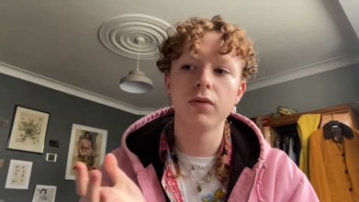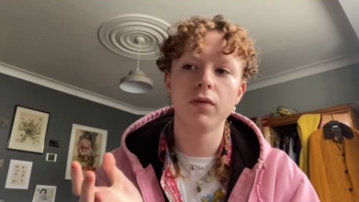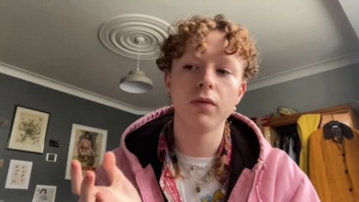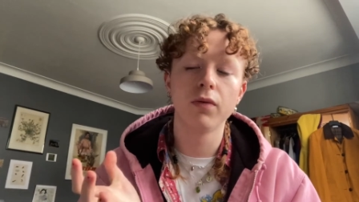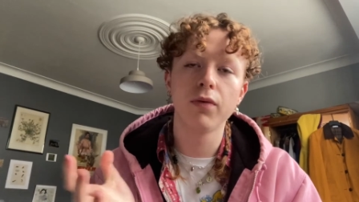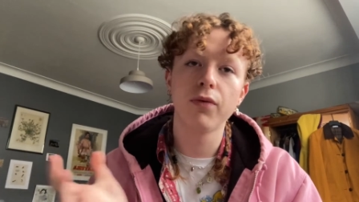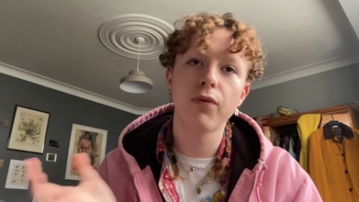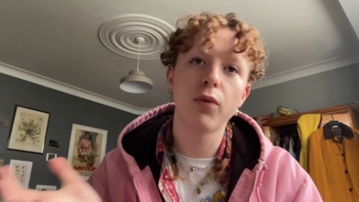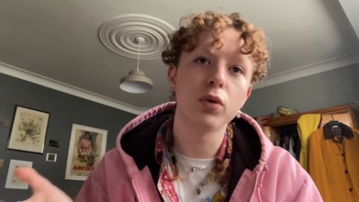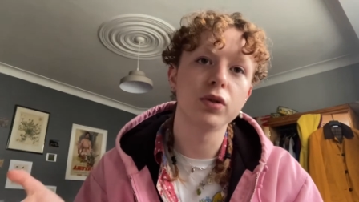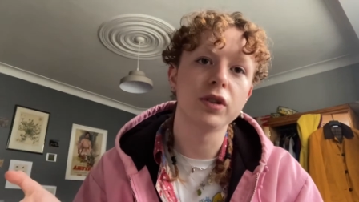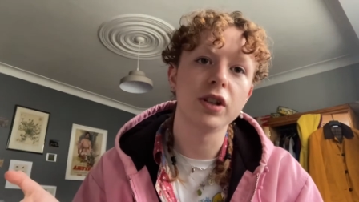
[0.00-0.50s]

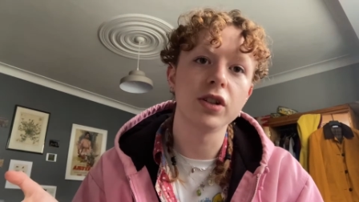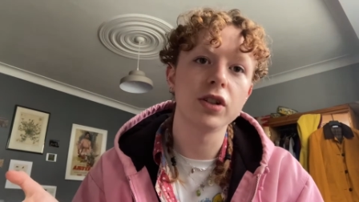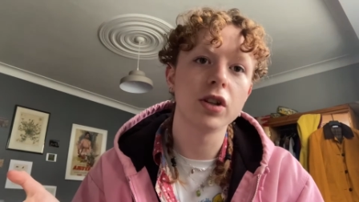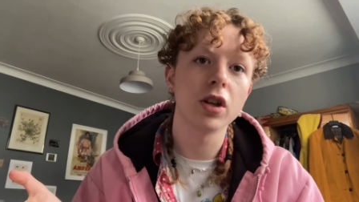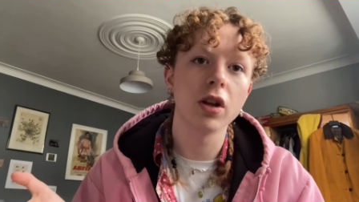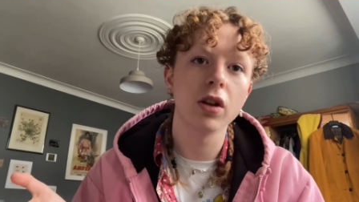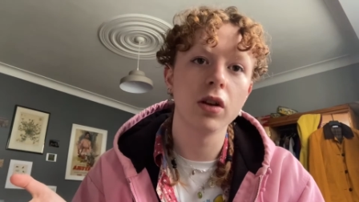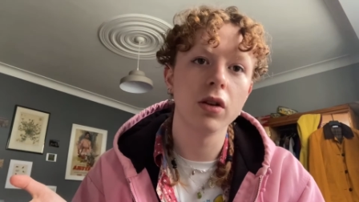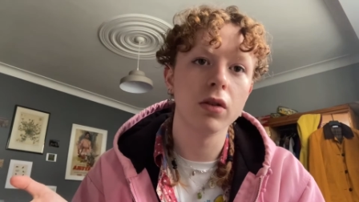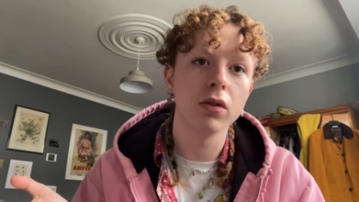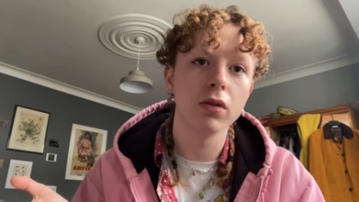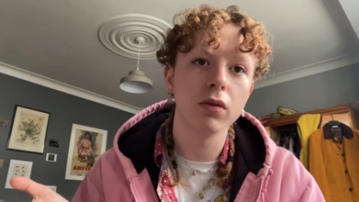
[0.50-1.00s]
forty
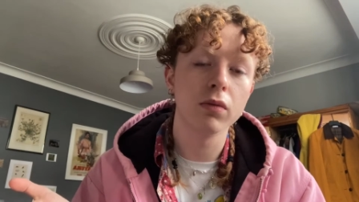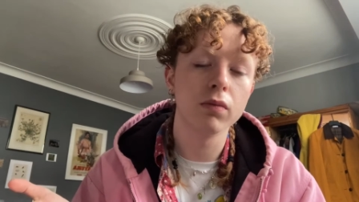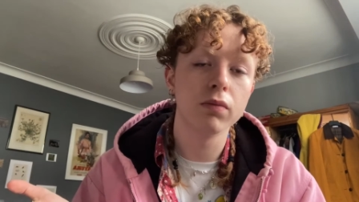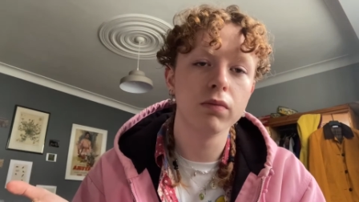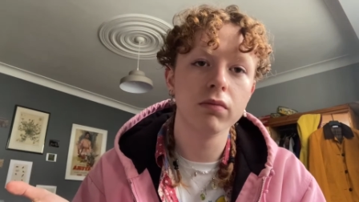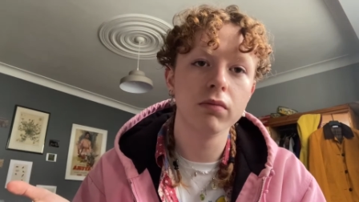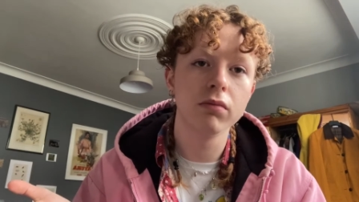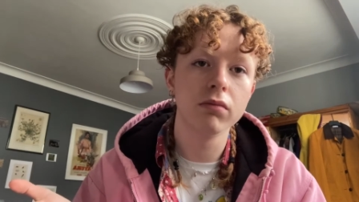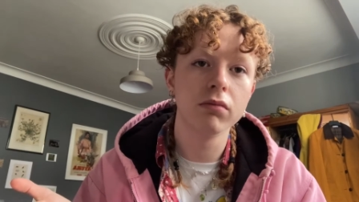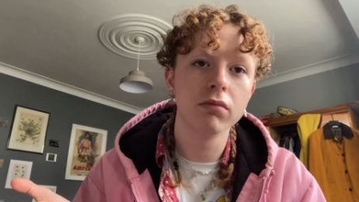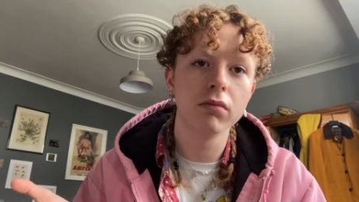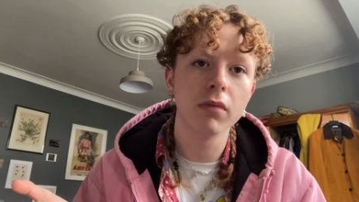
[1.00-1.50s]
two
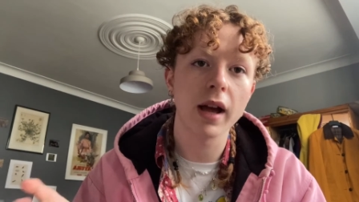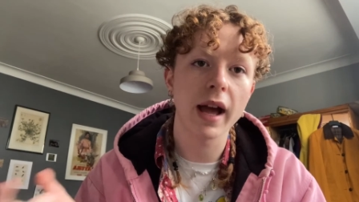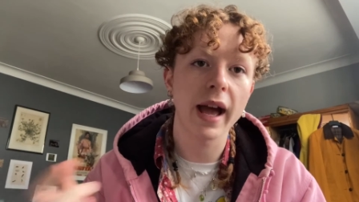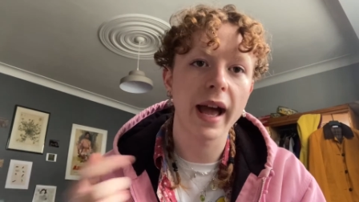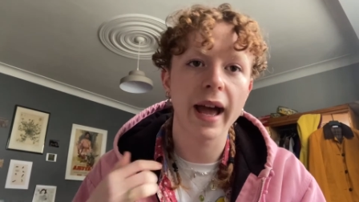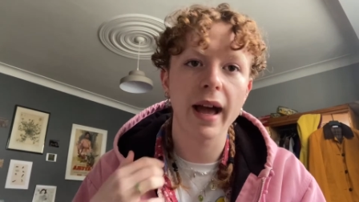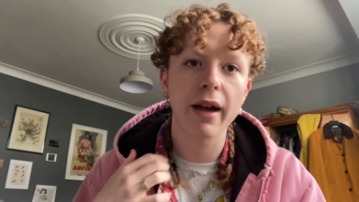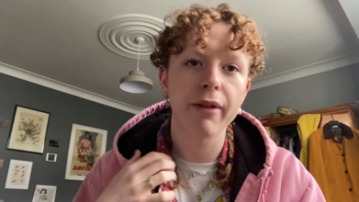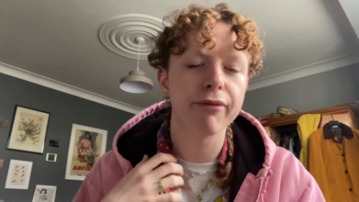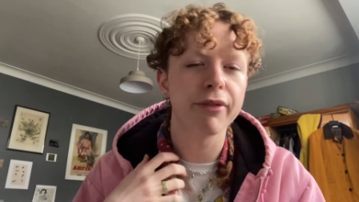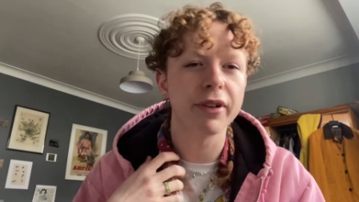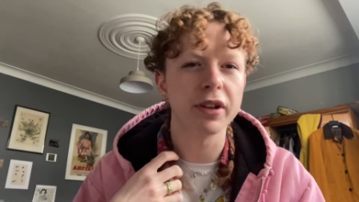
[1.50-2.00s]

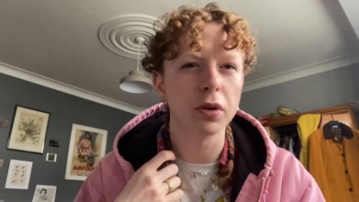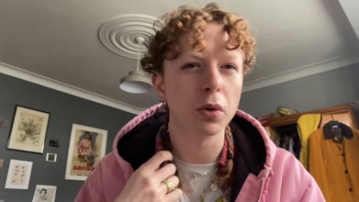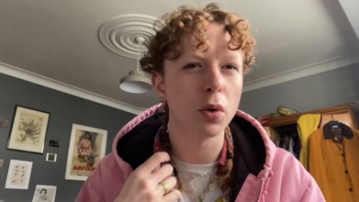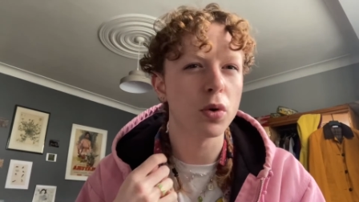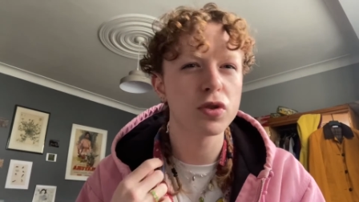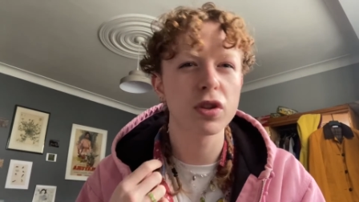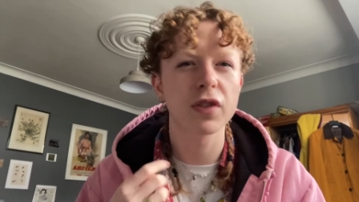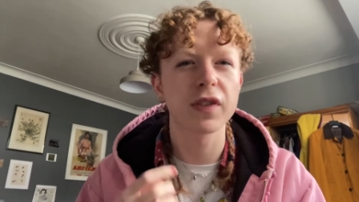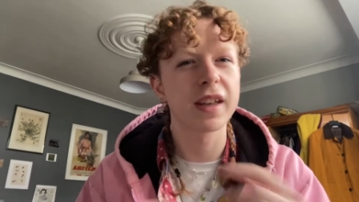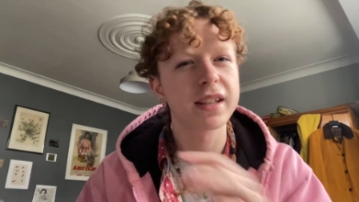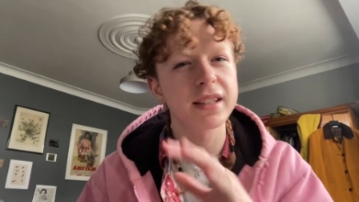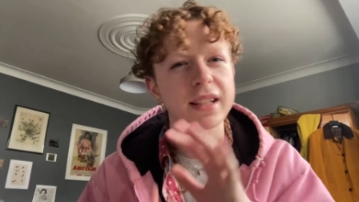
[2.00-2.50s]
hair fiddles,
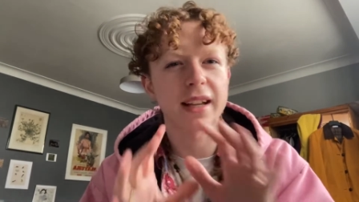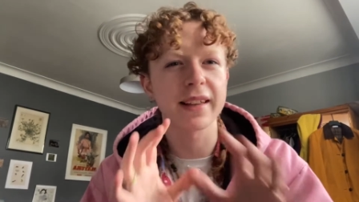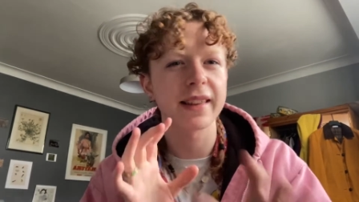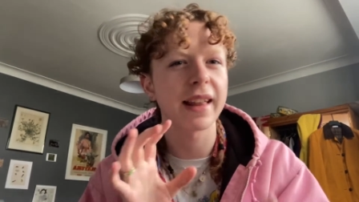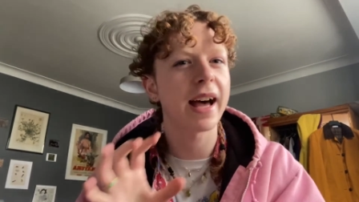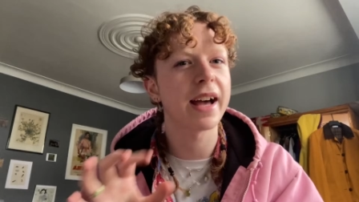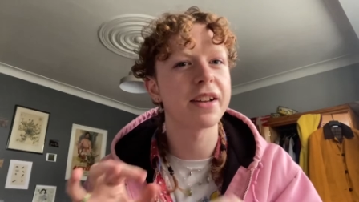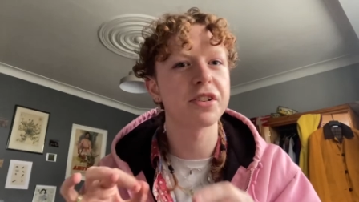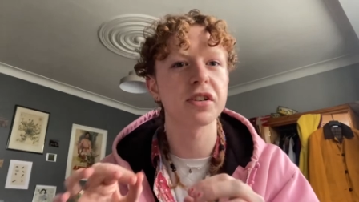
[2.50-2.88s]
things like that.